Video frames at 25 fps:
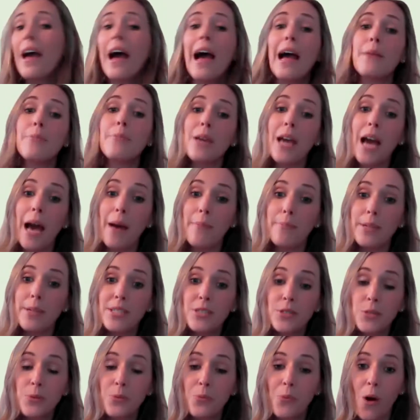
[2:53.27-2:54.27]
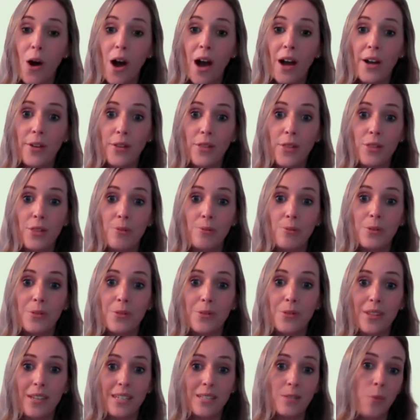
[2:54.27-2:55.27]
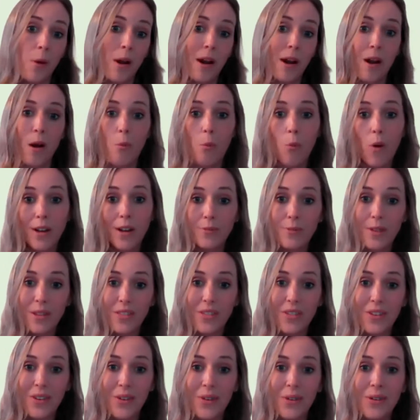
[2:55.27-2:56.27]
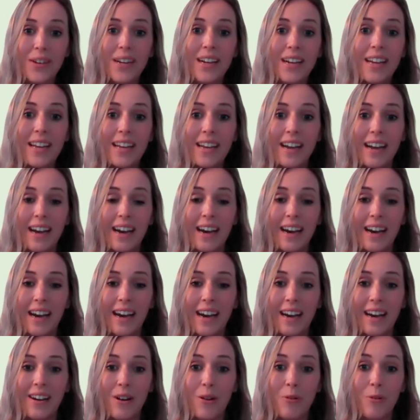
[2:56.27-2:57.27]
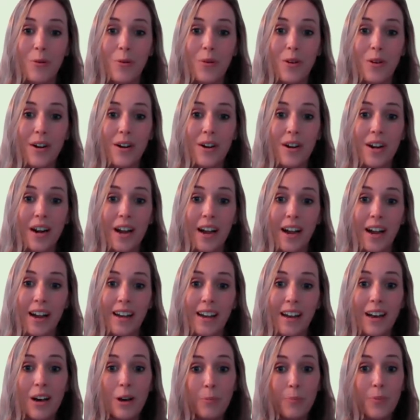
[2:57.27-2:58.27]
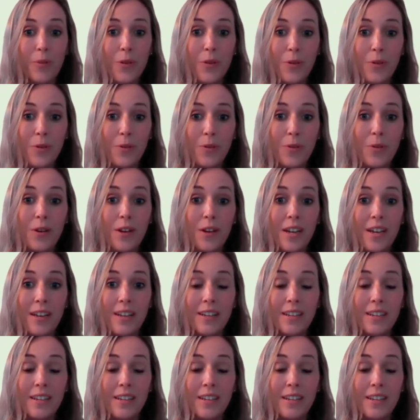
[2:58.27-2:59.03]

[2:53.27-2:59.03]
I'd be happy to walk through this one-on-one with you or help you